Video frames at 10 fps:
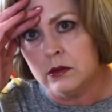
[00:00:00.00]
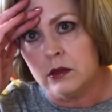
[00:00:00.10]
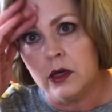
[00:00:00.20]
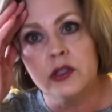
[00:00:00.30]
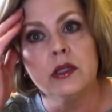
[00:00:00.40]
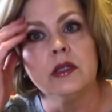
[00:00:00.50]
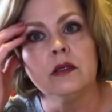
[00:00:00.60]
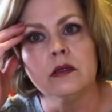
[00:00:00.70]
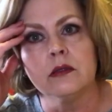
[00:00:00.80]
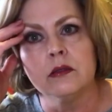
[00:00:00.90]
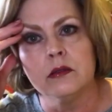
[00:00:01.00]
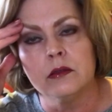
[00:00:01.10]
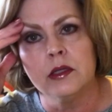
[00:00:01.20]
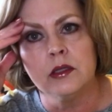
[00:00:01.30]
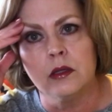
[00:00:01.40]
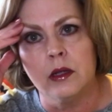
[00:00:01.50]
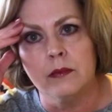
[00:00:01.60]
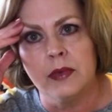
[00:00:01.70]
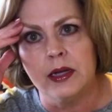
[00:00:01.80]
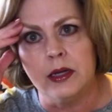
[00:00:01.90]
gosh, that's a lot
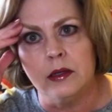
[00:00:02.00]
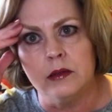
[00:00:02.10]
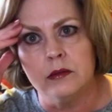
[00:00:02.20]
of money.